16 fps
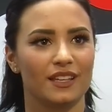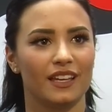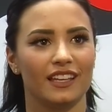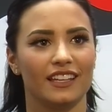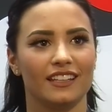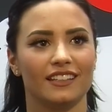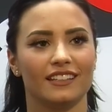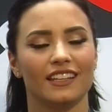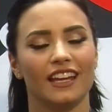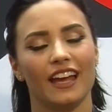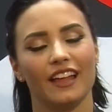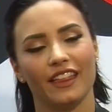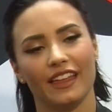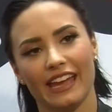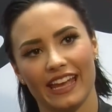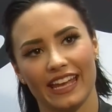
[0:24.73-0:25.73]
in
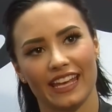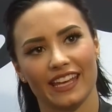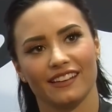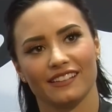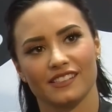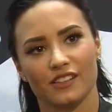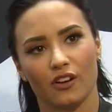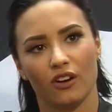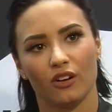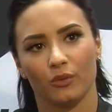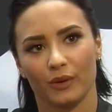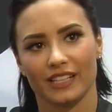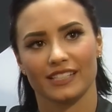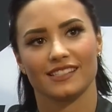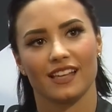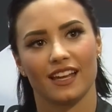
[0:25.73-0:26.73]
LA it's
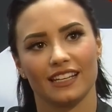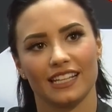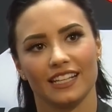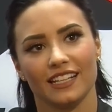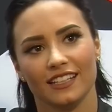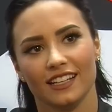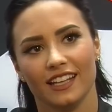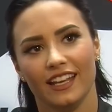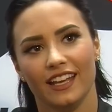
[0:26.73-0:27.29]
always sunny,